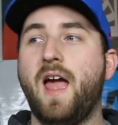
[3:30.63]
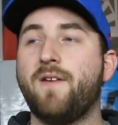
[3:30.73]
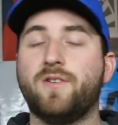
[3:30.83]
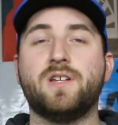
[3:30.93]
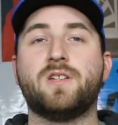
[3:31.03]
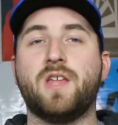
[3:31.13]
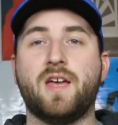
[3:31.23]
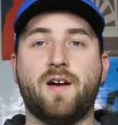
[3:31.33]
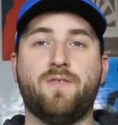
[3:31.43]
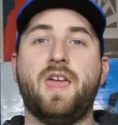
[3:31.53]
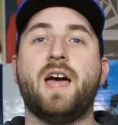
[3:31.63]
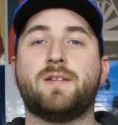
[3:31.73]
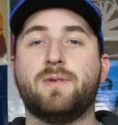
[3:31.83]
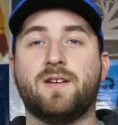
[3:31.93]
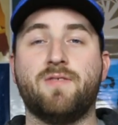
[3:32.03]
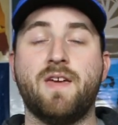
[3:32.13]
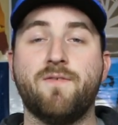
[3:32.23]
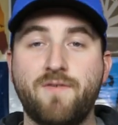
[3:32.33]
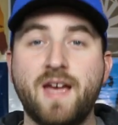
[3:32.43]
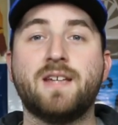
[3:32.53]
everything of the aspect aspect of
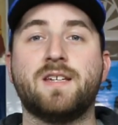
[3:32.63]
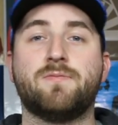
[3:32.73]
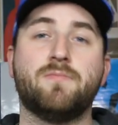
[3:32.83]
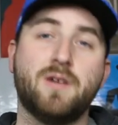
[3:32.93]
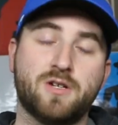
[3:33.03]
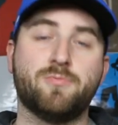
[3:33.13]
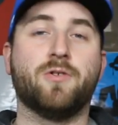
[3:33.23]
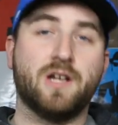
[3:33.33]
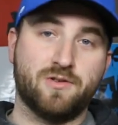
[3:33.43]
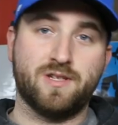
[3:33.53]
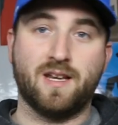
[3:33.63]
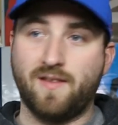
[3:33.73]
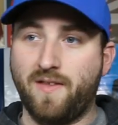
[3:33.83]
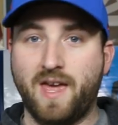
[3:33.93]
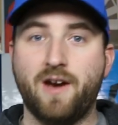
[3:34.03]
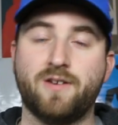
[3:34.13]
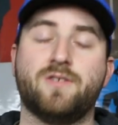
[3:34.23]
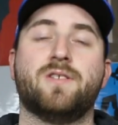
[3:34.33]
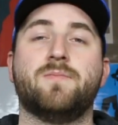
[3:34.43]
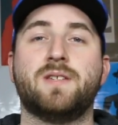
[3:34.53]
the event is much more interesting than the
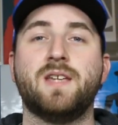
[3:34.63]
characters